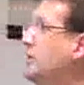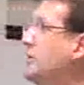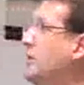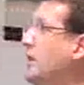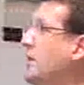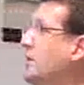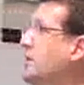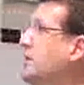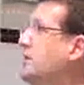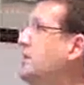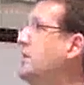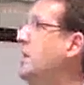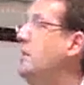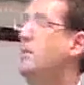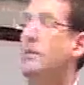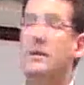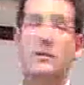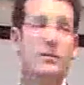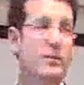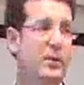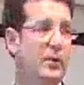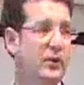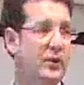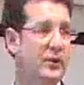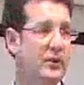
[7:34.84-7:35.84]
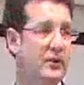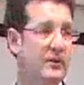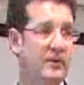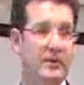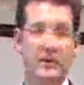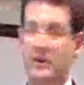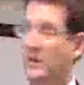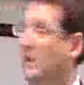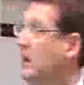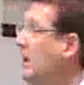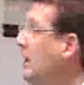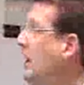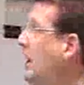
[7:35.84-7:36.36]
input, it's got a step input.
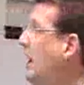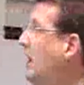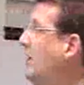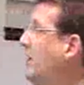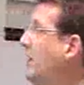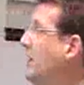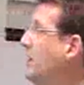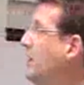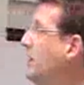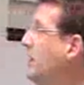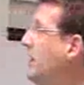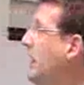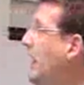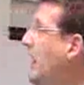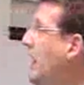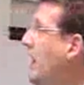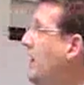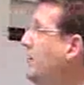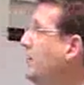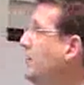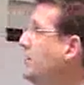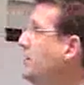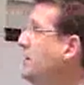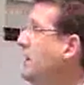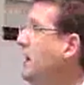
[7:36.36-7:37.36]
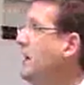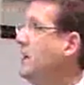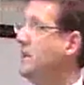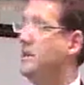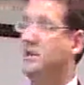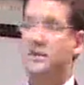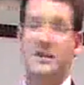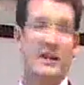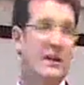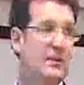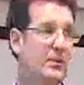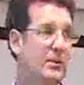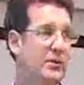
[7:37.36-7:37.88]
I've only got 100
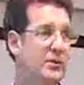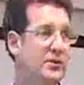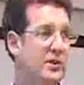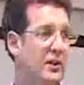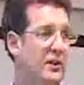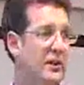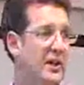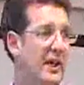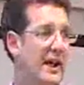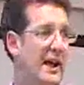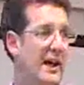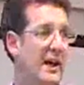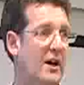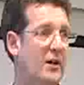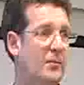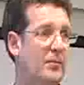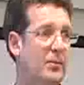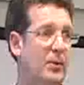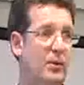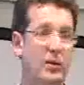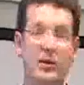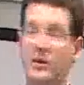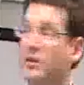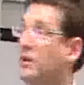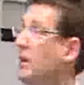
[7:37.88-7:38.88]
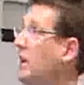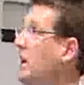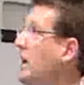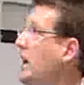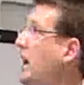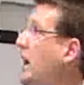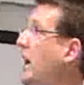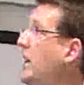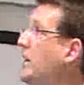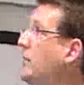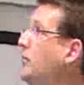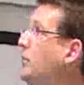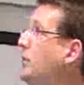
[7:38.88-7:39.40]
data samples on the output,
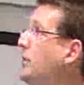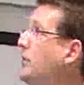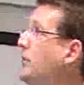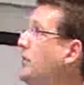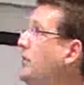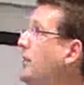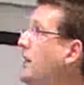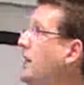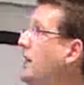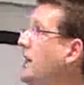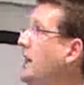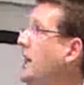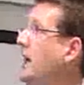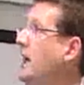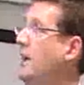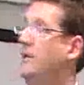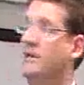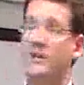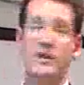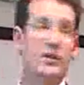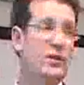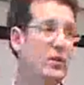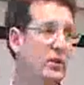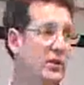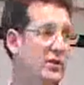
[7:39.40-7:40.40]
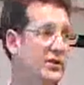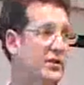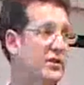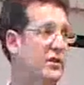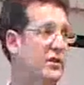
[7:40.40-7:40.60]
and I've put a fairly heavy